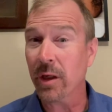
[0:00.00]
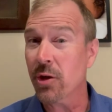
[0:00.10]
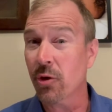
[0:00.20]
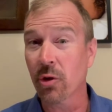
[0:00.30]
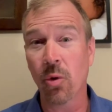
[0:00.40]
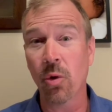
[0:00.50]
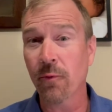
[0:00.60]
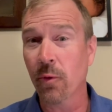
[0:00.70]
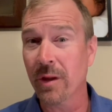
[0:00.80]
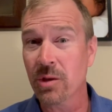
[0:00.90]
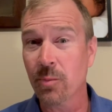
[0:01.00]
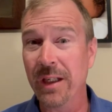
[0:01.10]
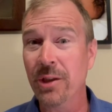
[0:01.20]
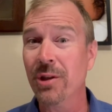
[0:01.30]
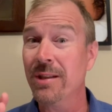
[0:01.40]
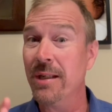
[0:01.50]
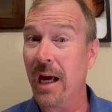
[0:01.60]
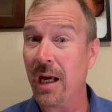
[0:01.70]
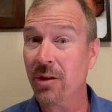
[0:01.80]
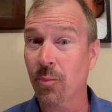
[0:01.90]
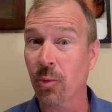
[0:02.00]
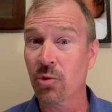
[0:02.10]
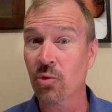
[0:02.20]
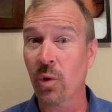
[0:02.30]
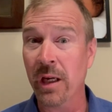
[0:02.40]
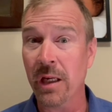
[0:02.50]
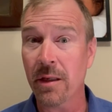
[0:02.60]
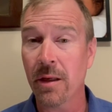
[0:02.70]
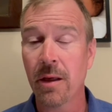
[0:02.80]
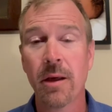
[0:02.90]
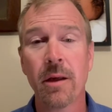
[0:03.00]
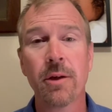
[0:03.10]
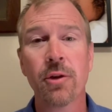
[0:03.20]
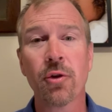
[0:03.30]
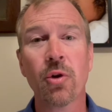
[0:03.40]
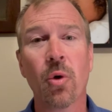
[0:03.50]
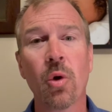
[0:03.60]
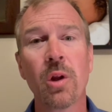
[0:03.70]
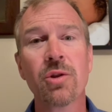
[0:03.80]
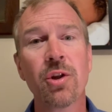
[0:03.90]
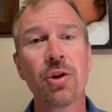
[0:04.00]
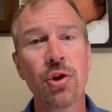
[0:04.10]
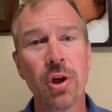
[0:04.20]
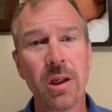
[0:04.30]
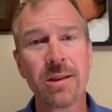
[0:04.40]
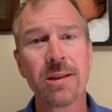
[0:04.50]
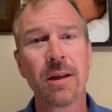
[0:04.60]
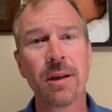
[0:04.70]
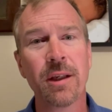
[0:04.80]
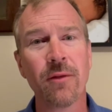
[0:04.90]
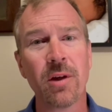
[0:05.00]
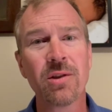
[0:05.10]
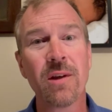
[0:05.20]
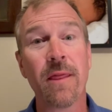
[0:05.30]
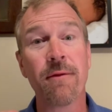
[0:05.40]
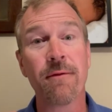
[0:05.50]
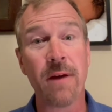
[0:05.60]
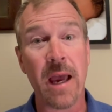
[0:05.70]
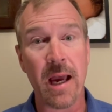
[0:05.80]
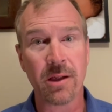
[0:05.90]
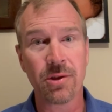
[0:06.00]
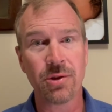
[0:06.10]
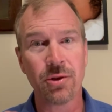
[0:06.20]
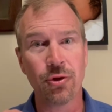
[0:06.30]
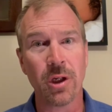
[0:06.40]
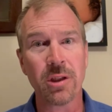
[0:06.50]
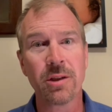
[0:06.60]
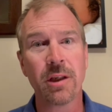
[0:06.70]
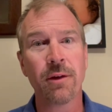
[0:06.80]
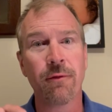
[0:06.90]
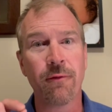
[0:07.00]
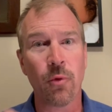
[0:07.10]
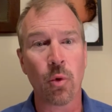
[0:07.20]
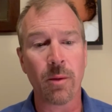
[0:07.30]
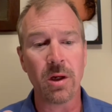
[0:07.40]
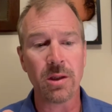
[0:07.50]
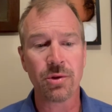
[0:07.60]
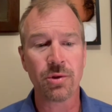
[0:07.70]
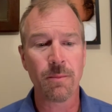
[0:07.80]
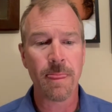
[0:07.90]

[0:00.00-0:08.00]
And your goal for this speech is not to persuade. Your goal is to just give us the facts, just inform us.